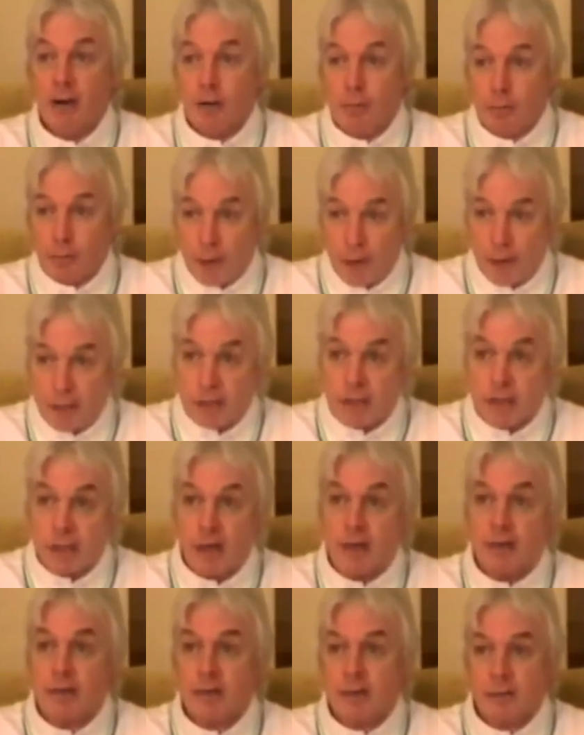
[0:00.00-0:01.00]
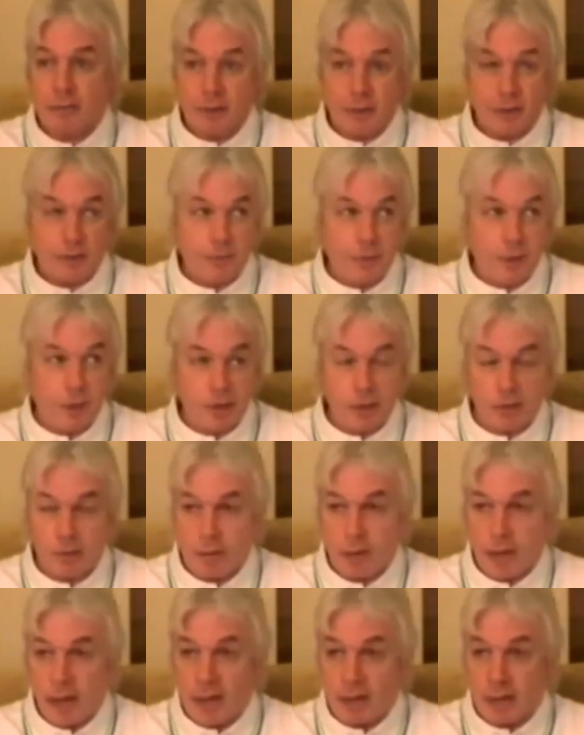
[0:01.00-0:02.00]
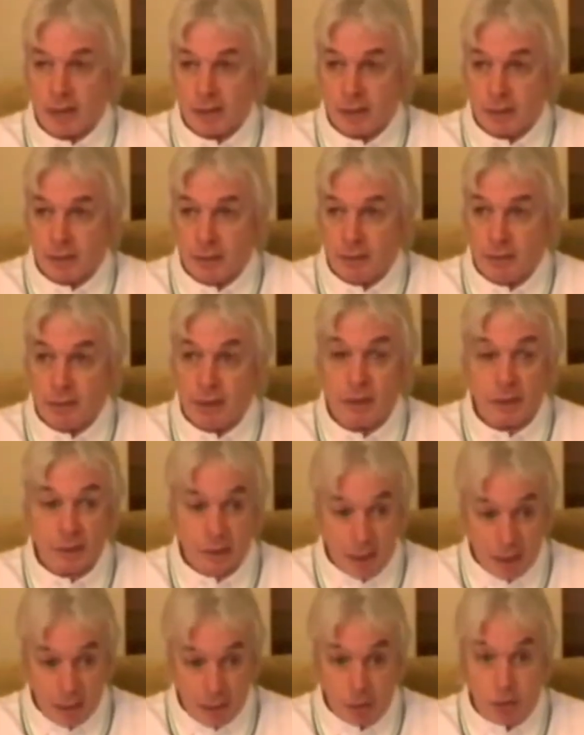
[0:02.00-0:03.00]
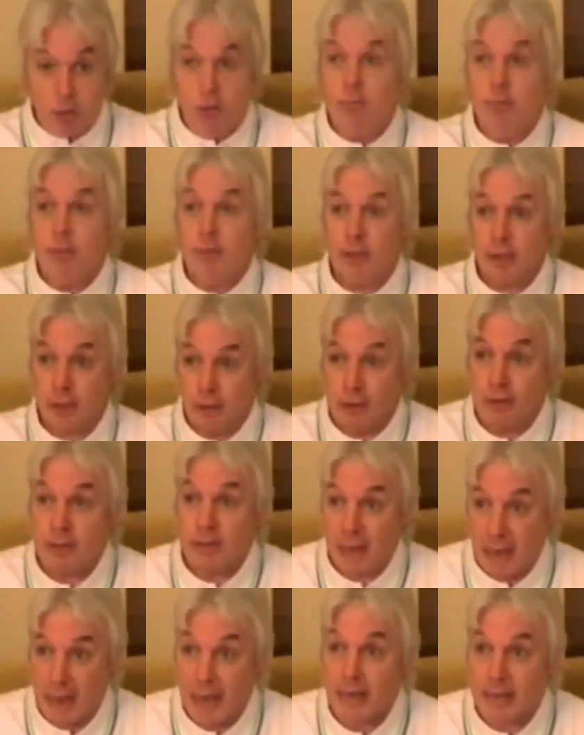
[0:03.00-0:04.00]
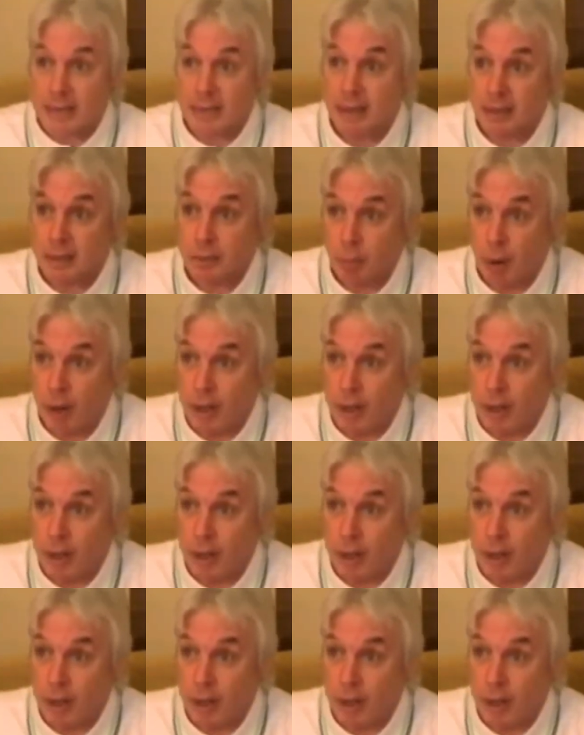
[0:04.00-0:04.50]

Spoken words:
great chunks of this virtual reality universe that humans used to access